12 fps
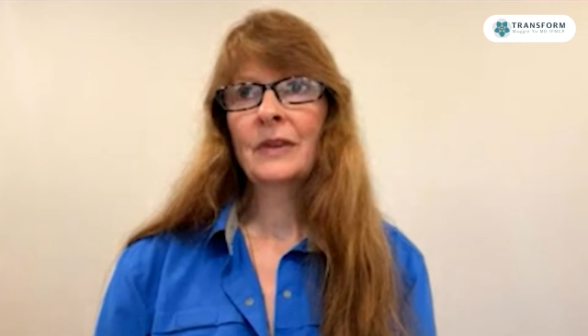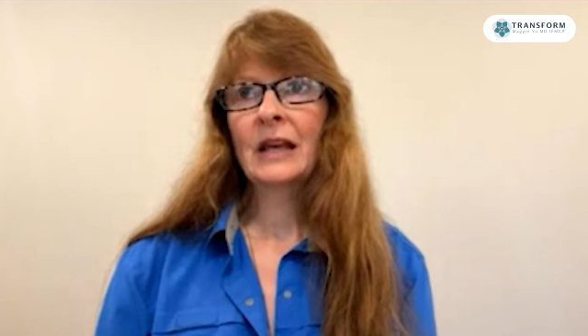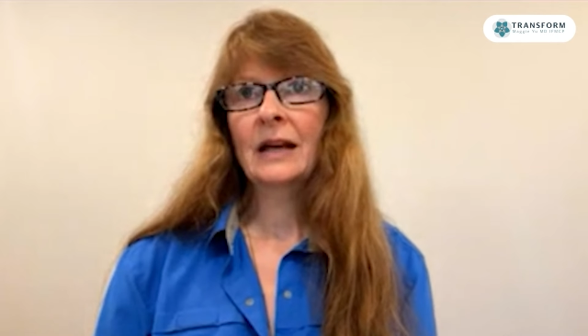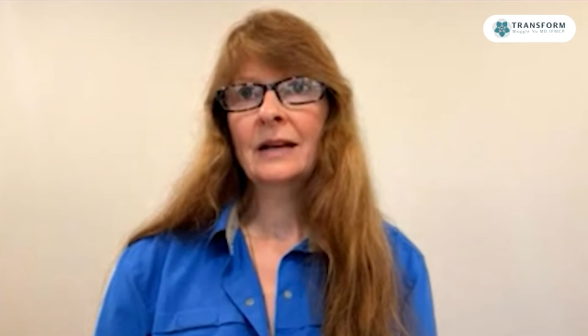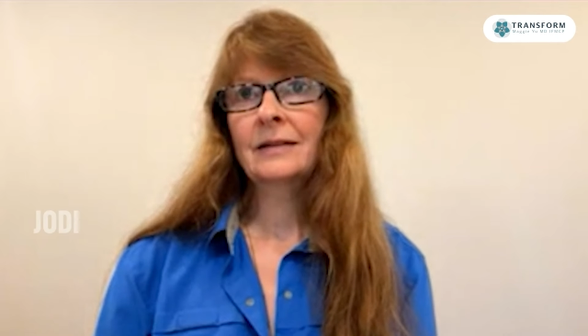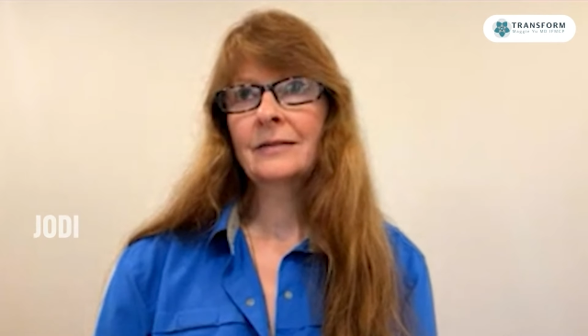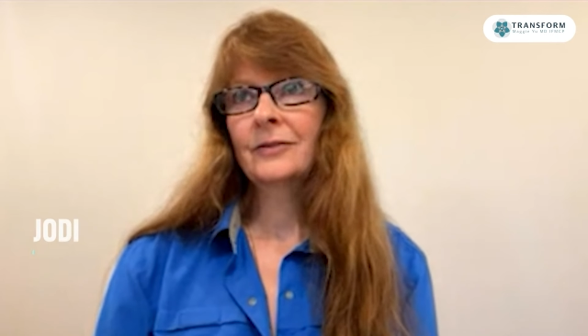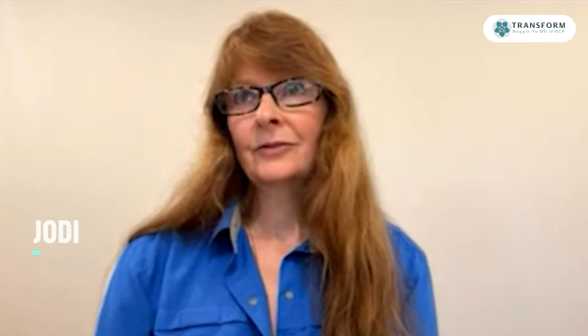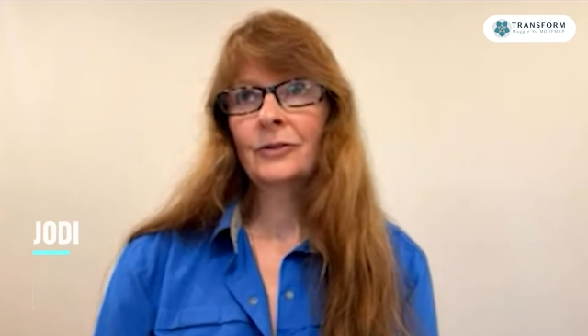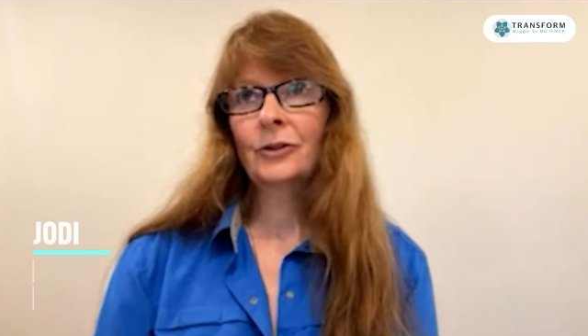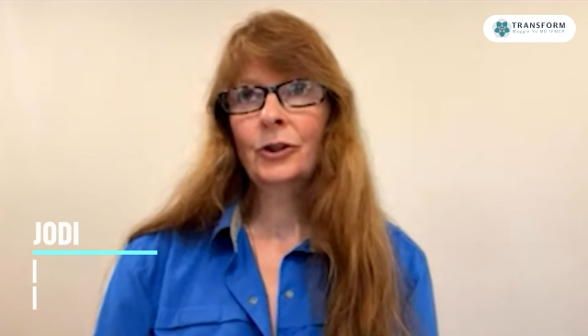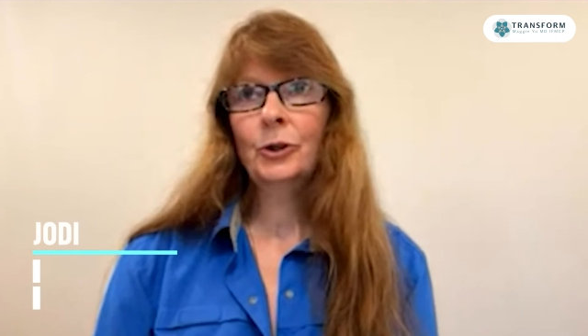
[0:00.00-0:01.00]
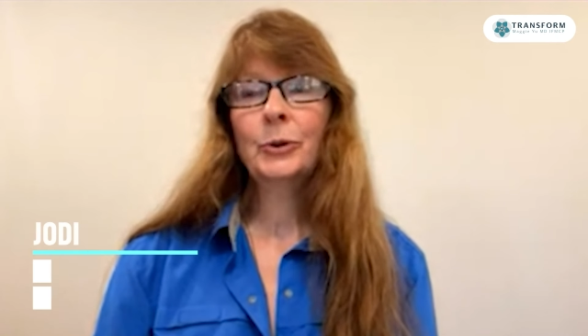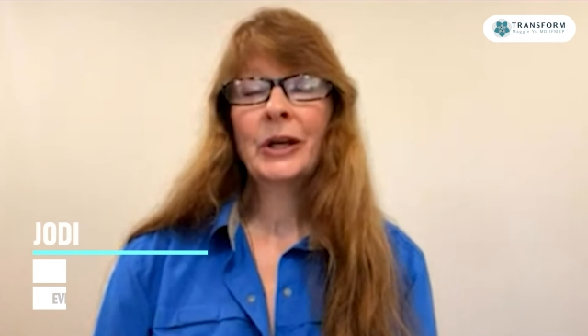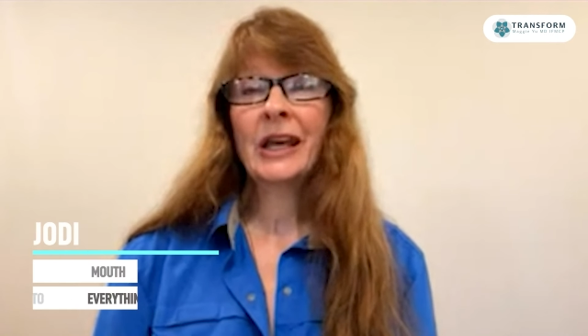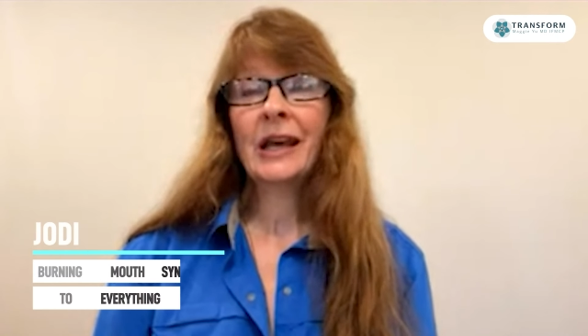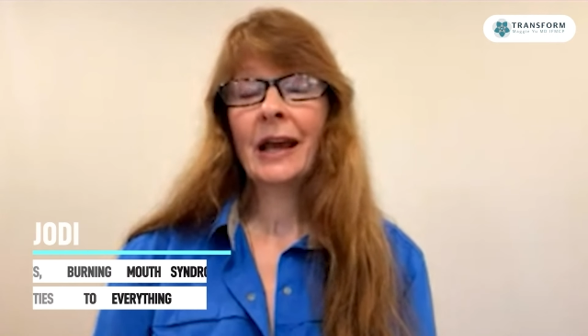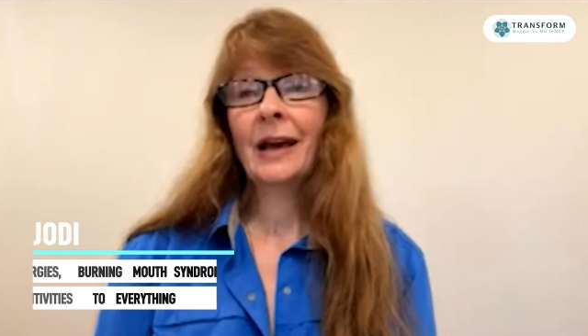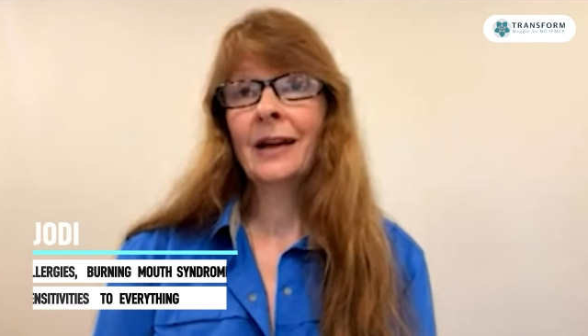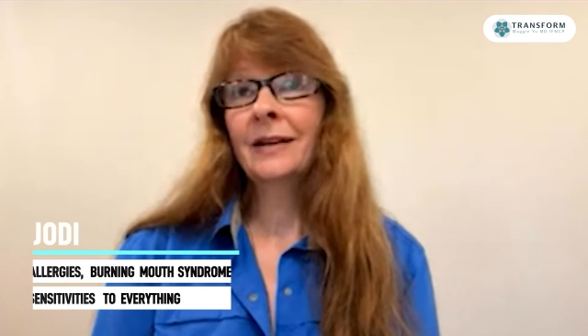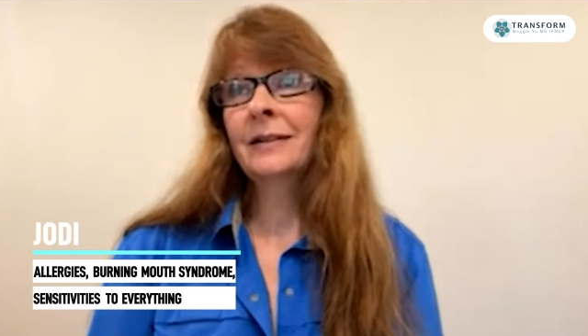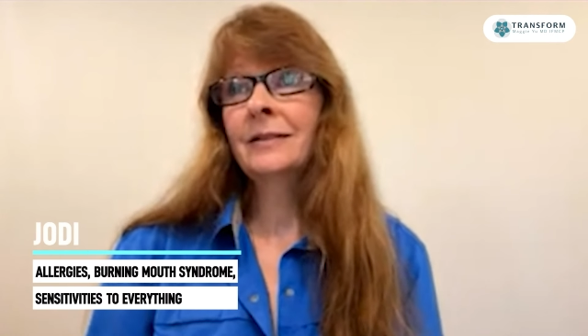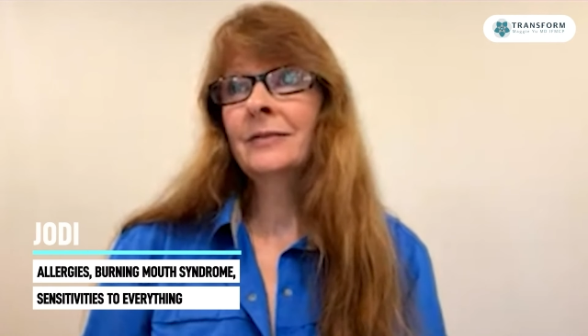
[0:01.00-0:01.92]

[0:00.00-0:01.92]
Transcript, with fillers: That you can